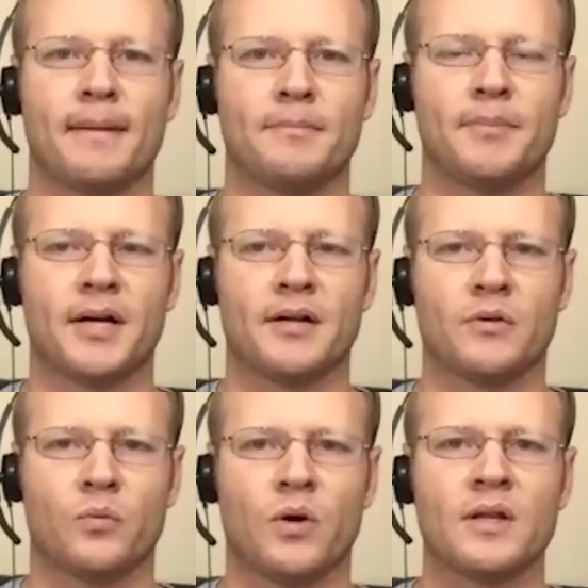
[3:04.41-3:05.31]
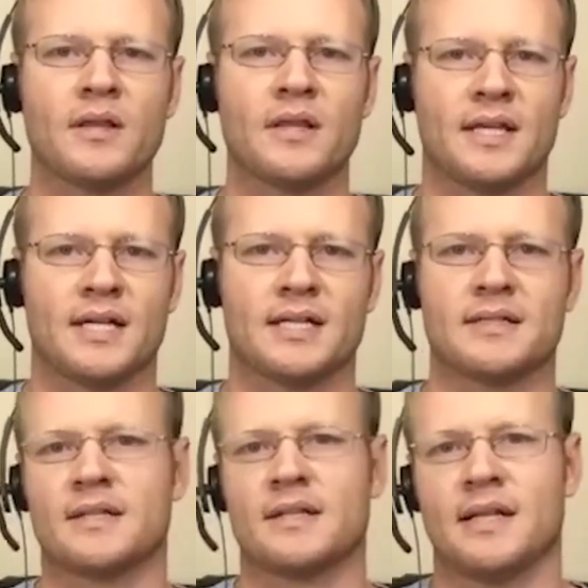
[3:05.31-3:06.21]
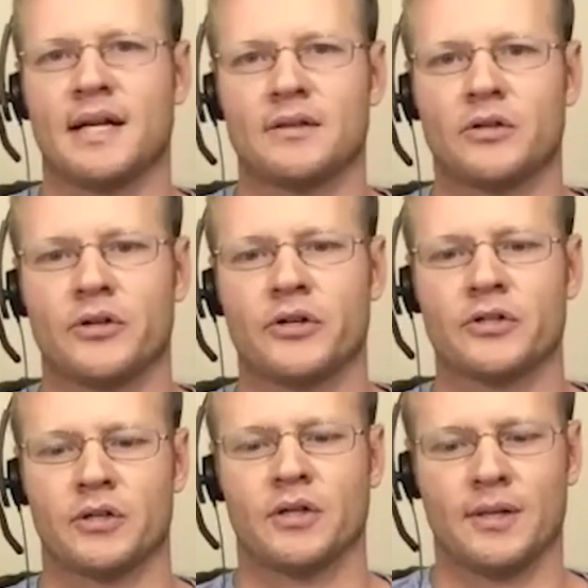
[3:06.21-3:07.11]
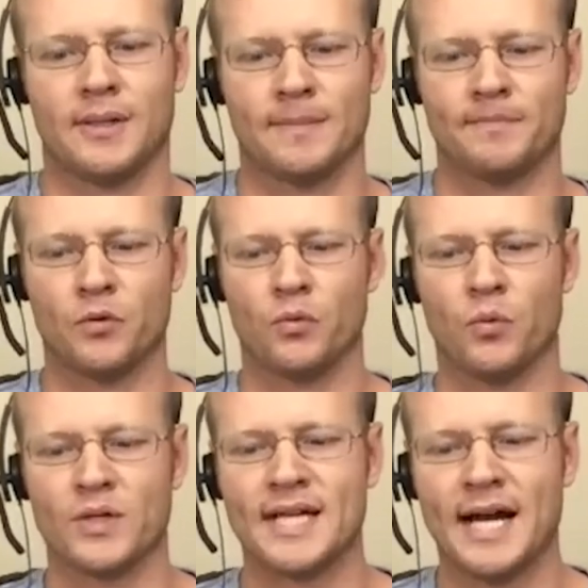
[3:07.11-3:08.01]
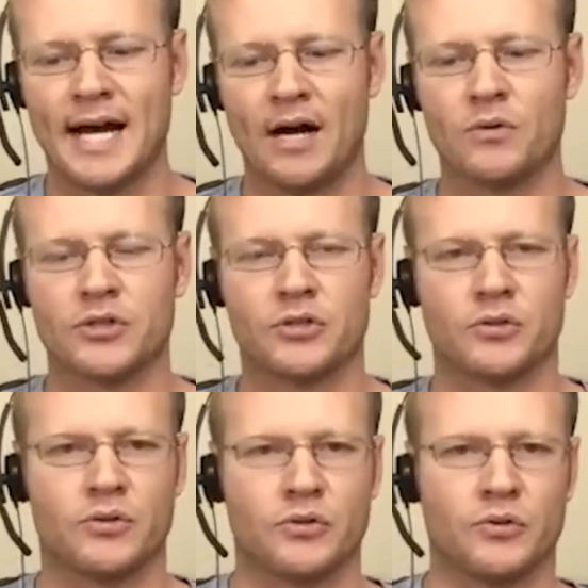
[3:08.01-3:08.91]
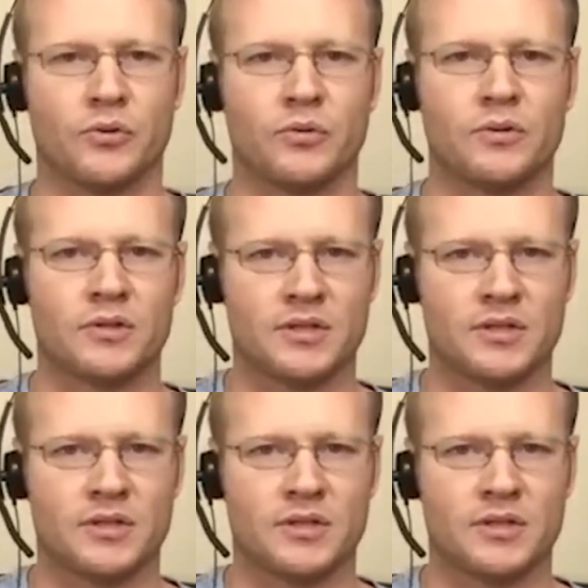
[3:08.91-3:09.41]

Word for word: but one of the things that I learned um, was how to do